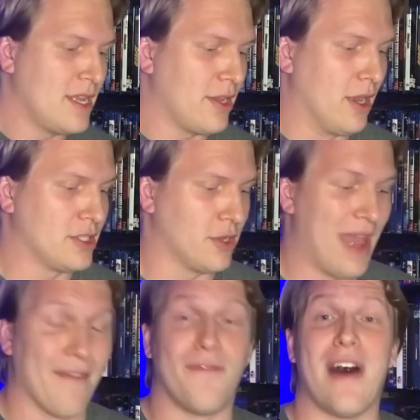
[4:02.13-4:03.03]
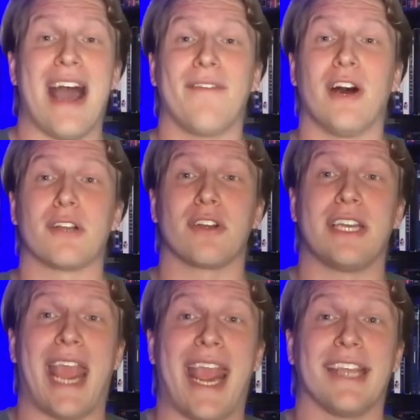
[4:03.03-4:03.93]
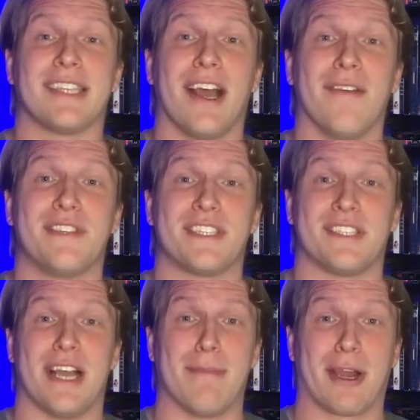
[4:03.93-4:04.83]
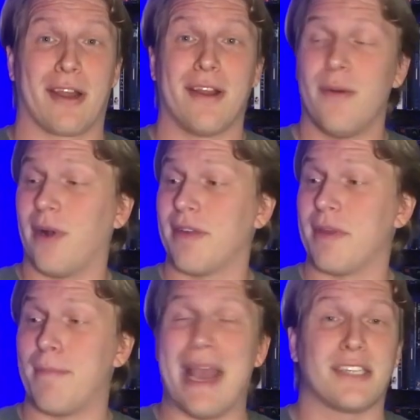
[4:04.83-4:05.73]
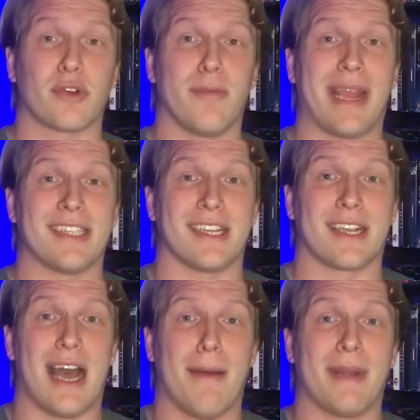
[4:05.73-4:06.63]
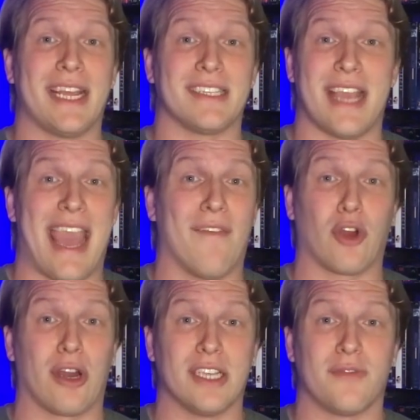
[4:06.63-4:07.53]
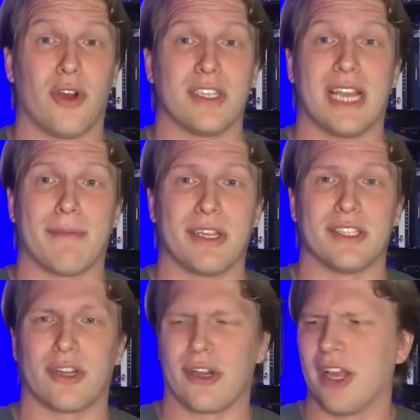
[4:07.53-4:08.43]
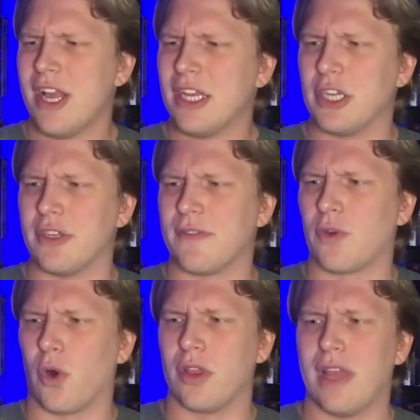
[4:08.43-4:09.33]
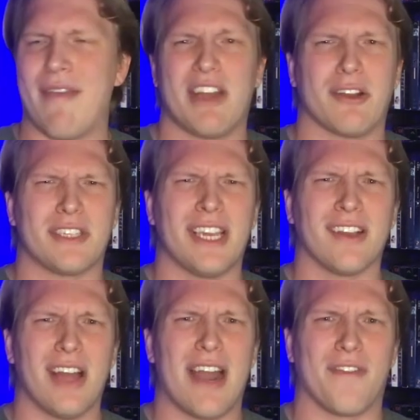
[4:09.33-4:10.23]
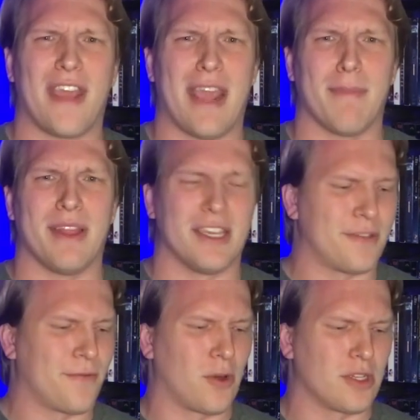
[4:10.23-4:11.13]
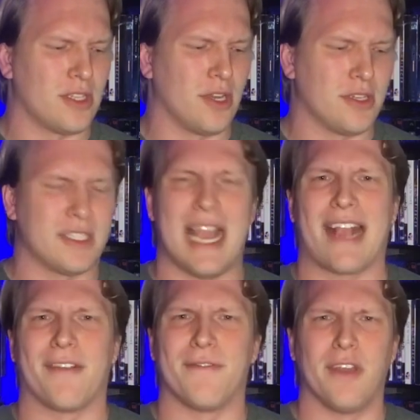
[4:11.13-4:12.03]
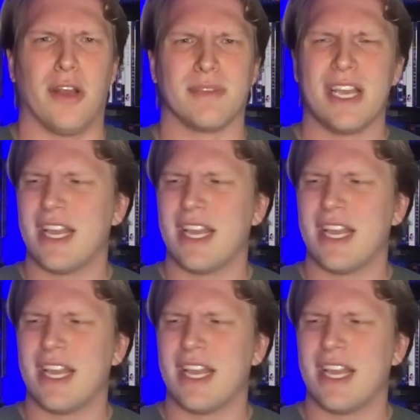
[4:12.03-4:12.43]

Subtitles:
You also have 500 Days of Summer, one of the best romantic comedies ever, as far as I'm concerned. Joseph Gordon-Levitt, you're seeing a lot of him in this first little stack of films.